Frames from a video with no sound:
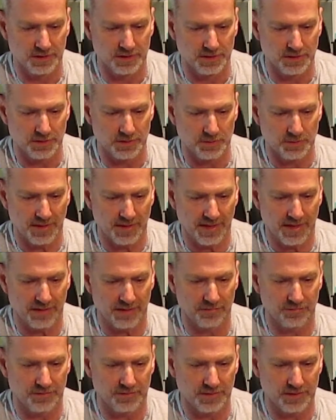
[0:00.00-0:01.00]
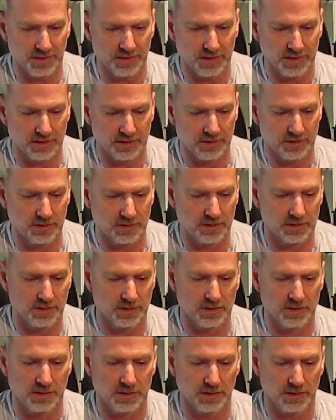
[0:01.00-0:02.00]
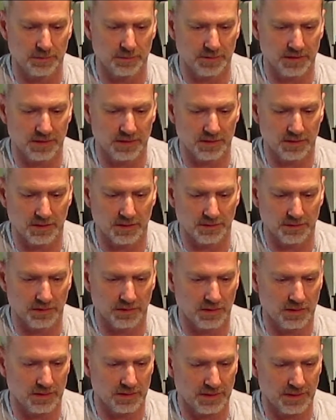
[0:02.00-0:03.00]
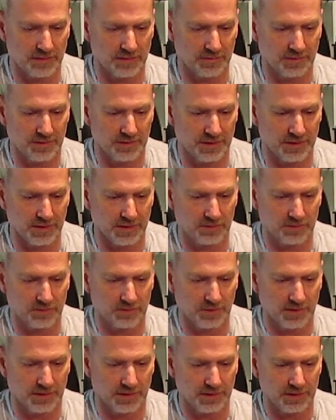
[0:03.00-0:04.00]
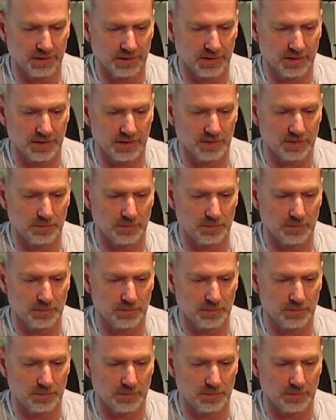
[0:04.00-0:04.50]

You have let me unlock everything so I can get it to